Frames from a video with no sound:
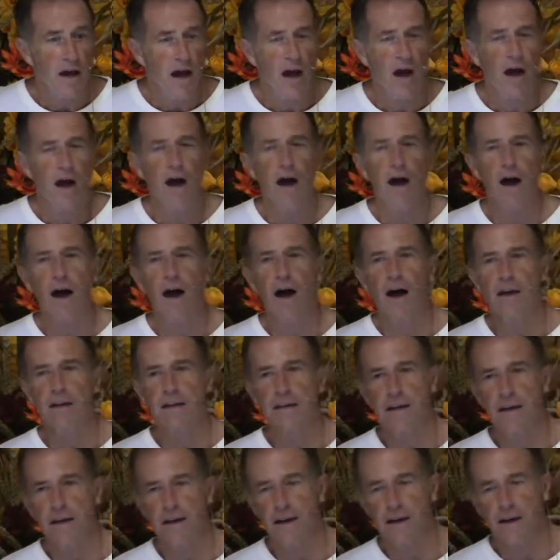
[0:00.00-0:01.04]

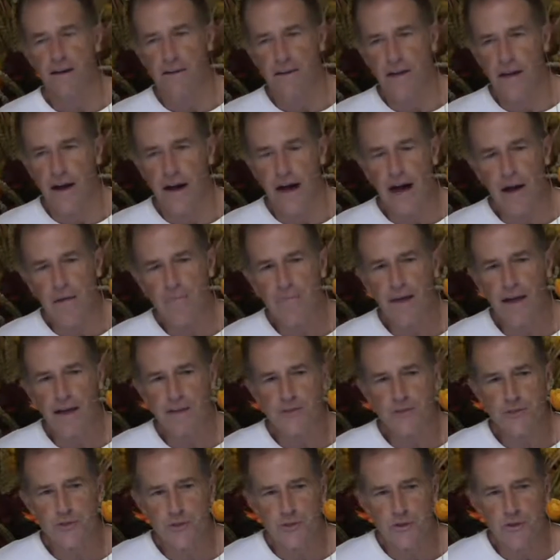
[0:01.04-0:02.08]
Yeah. I'm not
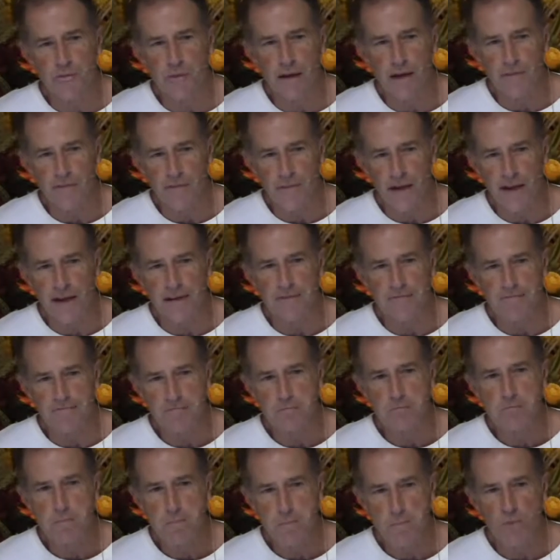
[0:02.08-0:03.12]
sure about that.
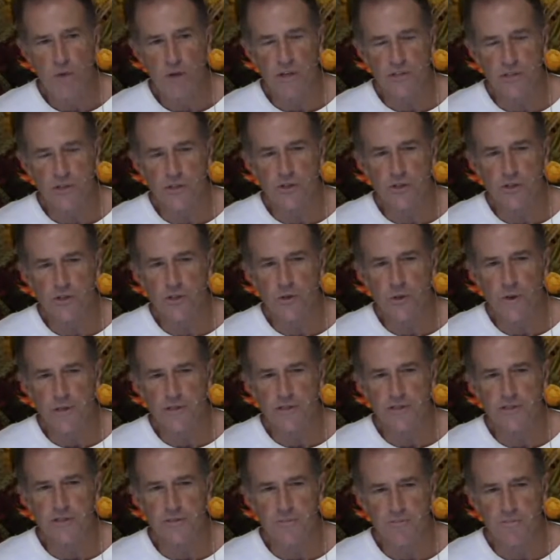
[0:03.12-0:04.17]
That's a good
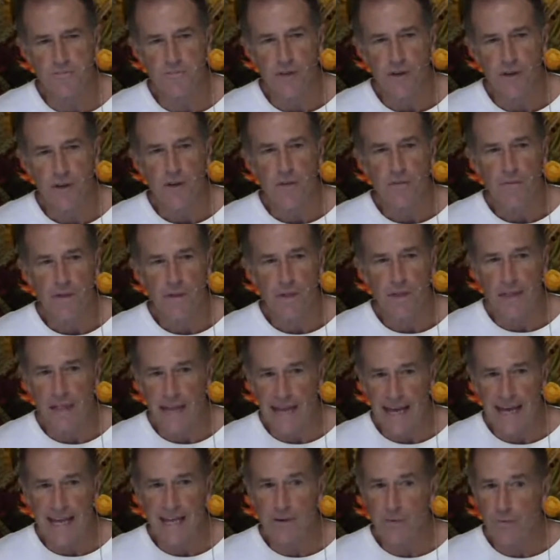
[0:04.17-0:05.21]
question. The
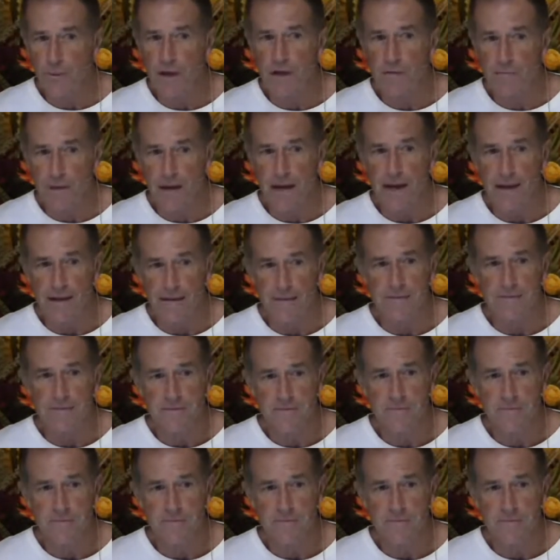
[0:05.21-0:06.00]
land went back.